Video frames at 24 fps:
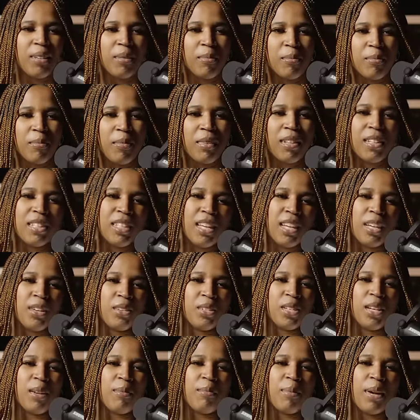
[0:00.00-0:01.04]
different. it's like you
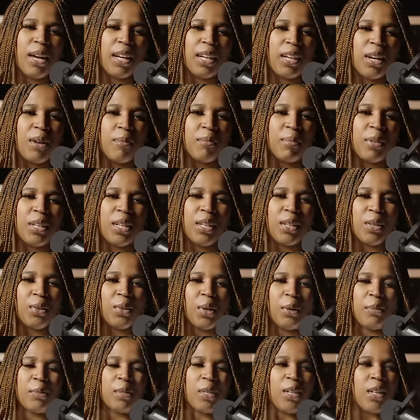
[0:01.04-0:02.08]
said, bad company
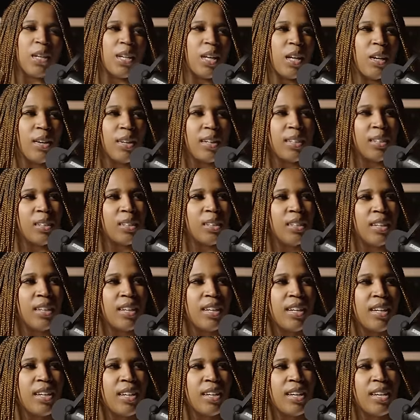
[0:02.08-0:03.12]
corrupts good character.
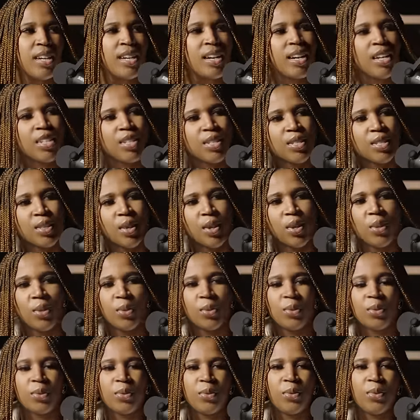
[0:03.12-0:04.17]
And
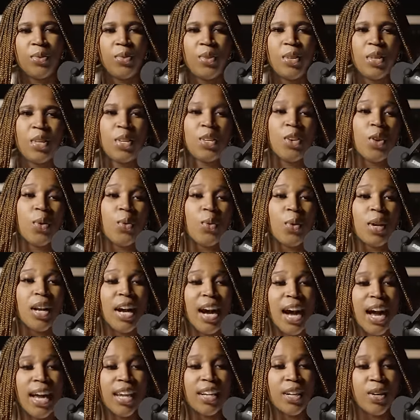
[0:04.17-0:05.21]
so, you know, what
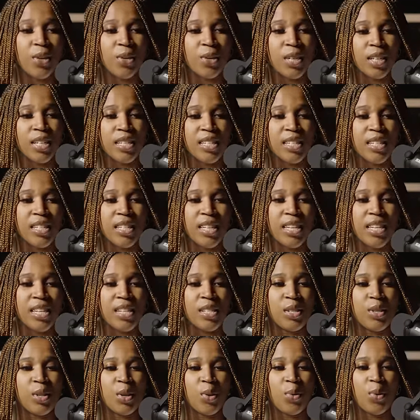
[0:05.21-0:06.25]
I noticed
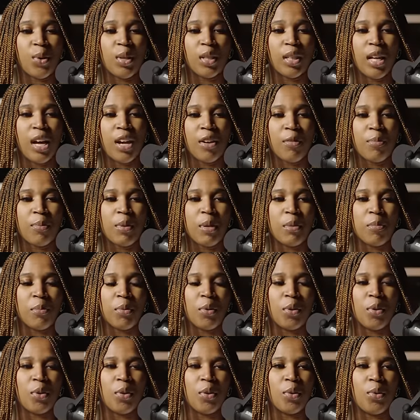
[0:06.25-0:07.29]
is there were a lot of
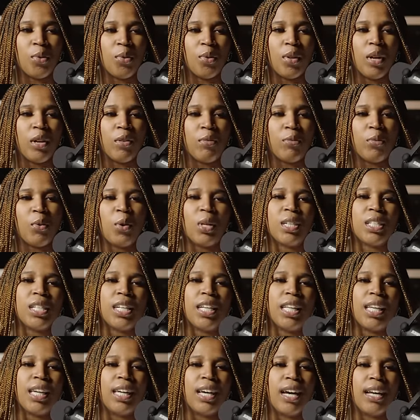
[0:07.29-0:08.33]
people who
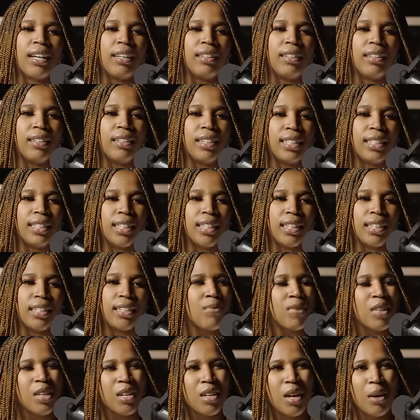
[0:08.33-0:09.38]
unfortunately kind of looked at
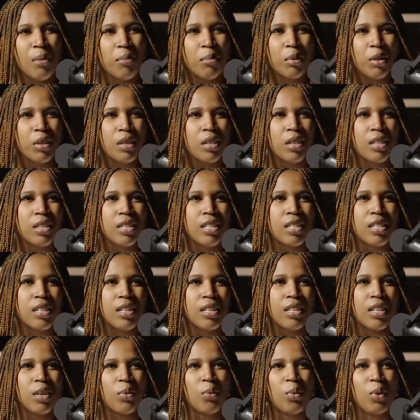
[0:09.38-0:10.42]
the numbers
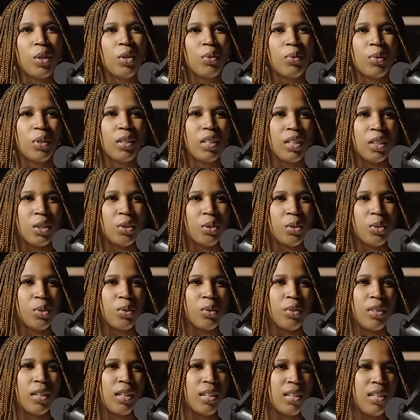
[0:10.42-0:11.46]
that weren't really true.
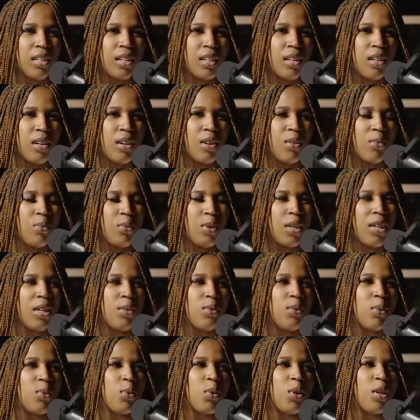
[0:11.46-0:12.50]
Like, we
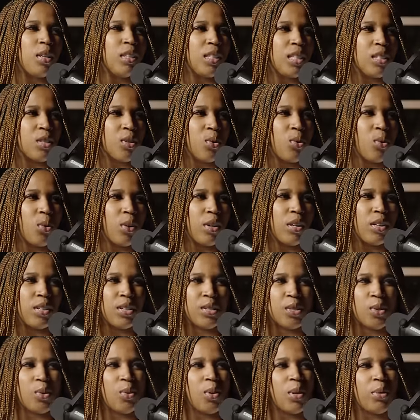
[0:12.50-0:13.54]
we were on Discord and
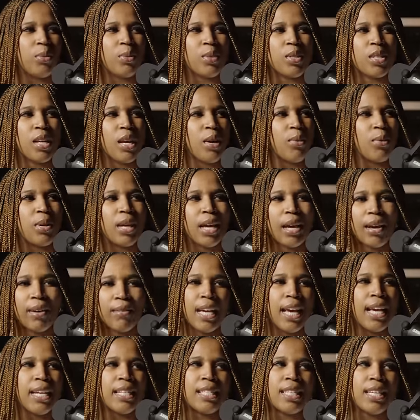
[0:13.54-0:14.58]
Discord will say we have
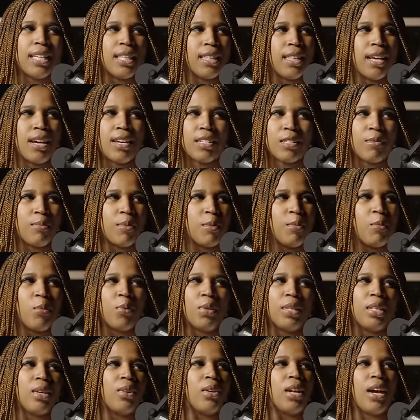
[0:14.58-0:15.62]
18,000 people.
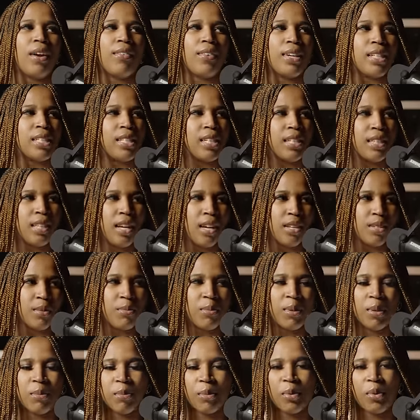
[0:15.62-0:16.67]
We don't have 18,000
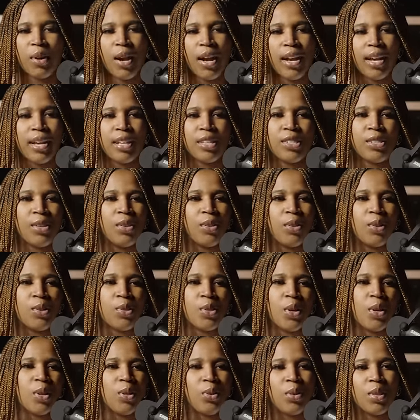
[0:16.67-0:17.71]
people, right? And so they'll
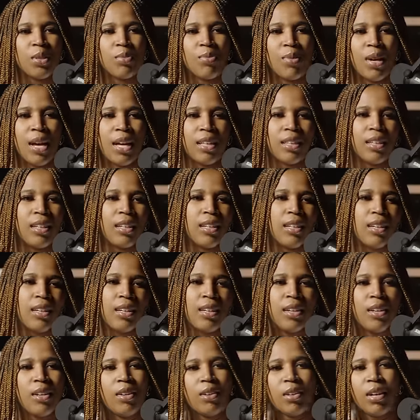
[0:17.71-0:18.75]
start doing the math like
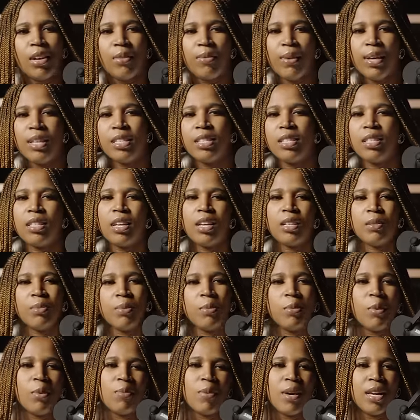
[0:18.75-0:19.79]
okay, if 18,000
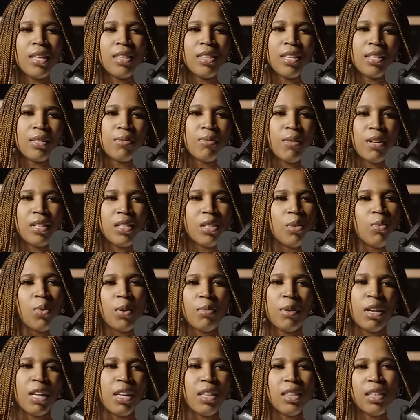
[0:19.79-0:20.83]
people are paying this much and we're
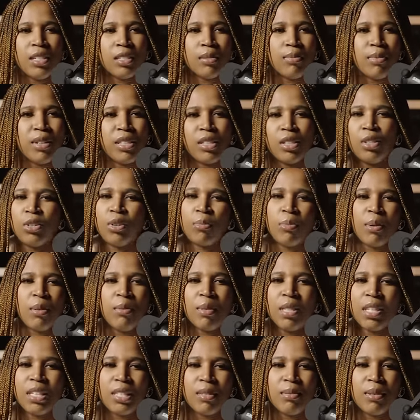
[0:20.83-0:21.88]
making this much, you could pay me
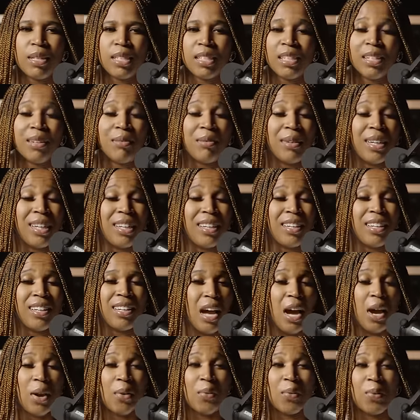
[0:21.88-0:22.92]
this much. I'm like,
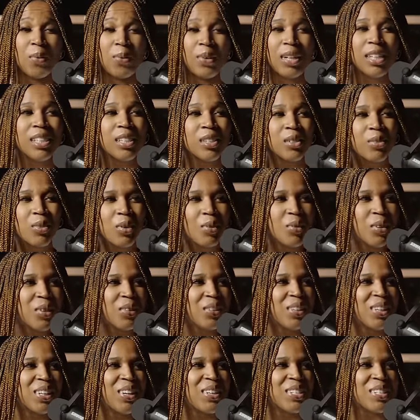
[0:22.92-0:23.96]
I wish we were
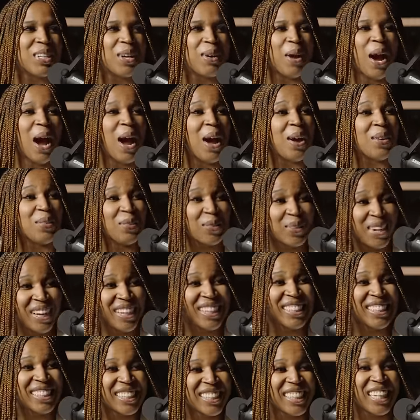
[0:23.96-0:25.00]
doing those. I
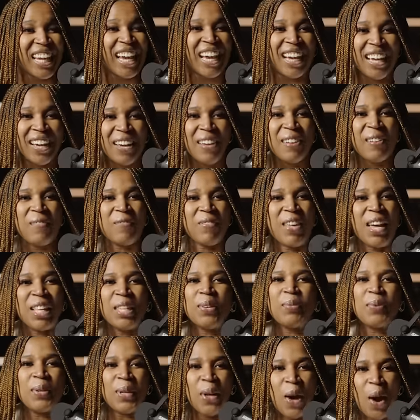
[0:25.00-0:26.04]
wish. Like, I
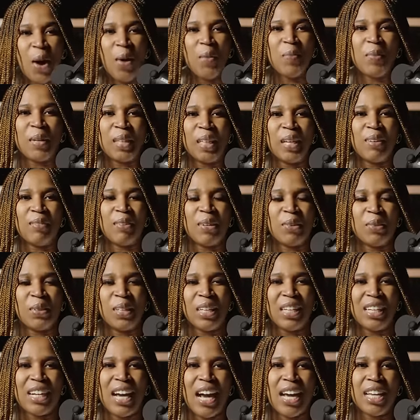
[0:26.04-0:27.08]
think we'd all be living
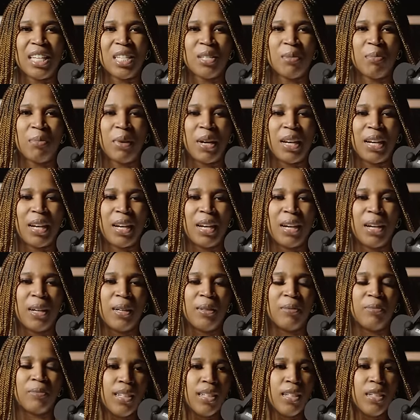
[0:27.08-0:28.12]
really nice. But,
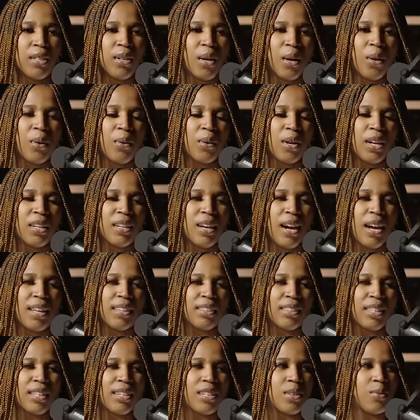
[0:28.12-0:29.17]
um, you know, I, I
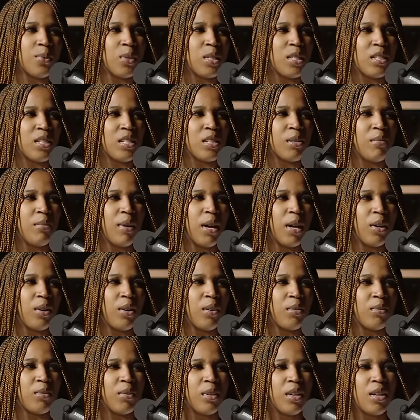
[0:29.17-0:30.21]
think it was just a matter
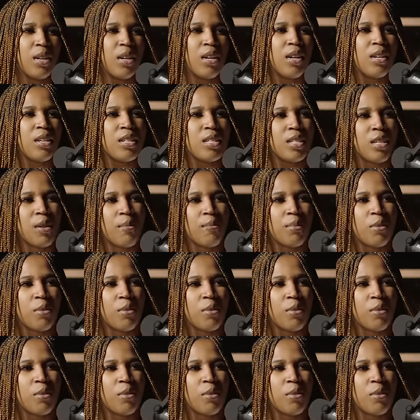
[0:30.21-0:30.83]
of some